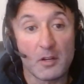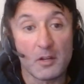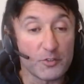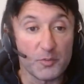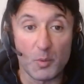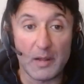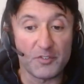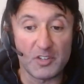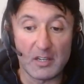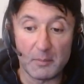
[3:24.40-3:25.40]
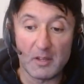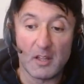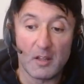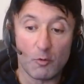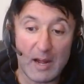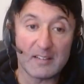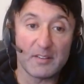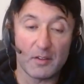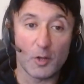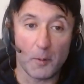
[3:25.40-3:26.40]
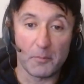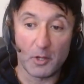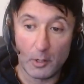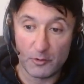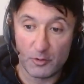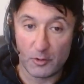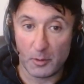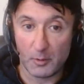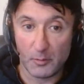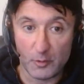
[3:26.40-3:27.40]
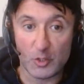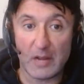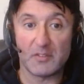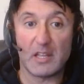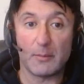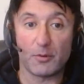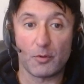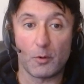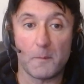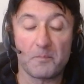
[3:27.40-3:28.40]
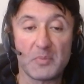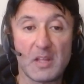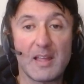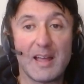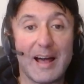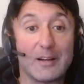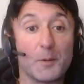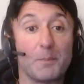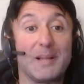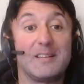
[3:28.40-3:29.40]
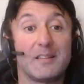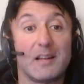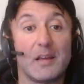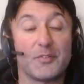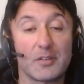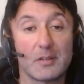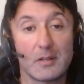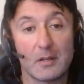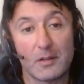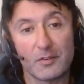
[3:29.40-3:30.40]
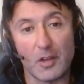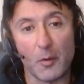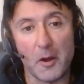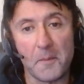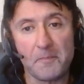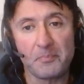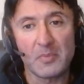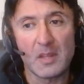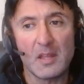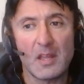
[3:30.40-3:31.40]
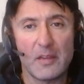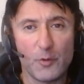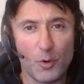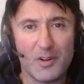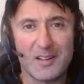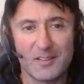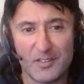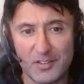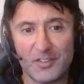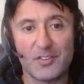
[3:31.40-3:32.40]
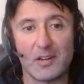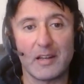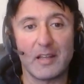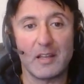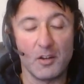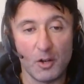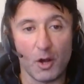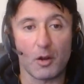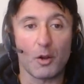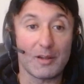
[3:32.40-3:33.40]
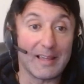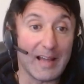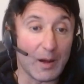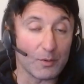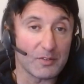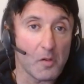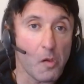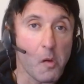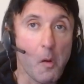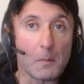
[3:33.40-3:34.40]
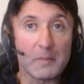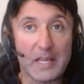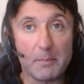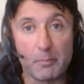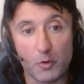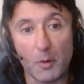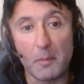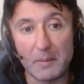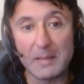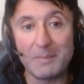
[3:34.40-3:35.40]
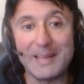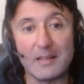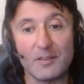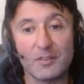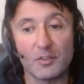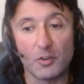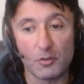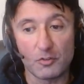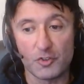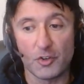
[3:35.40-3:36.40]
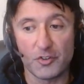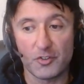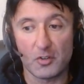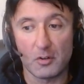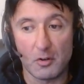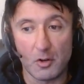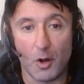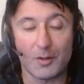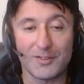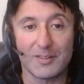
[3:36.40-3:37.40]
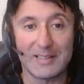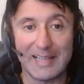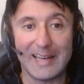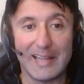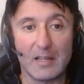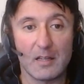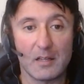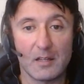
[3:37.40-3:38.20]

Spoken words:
just from what I've seen. And right at the top, the glutes are responsible for driving the hips through and completing the lift. So if you're consistently not locking out, it probably means you're just not getting